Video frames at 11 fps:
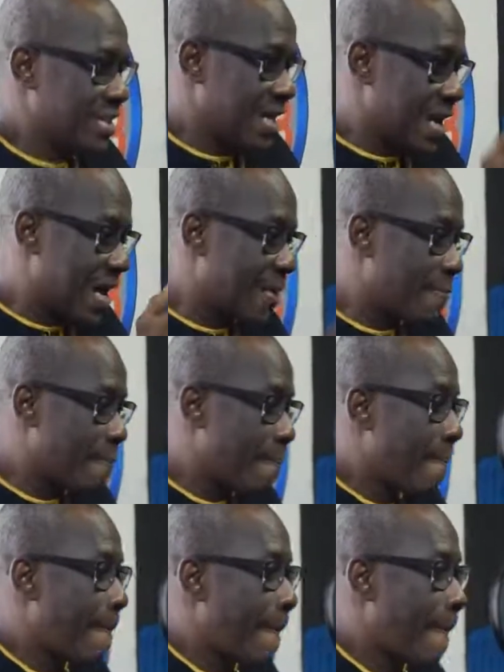I want to ask
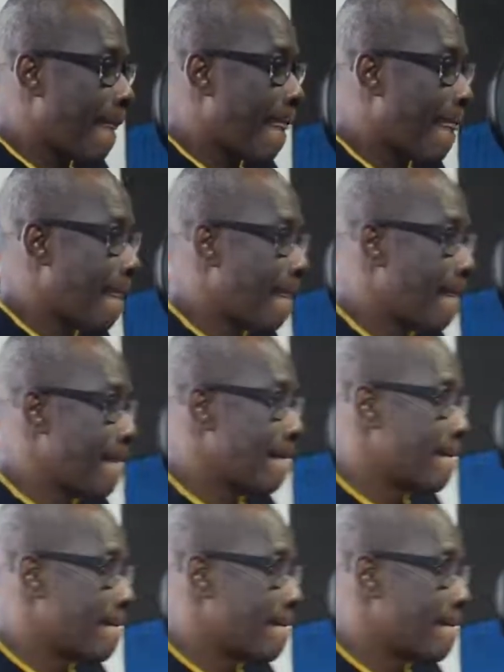this because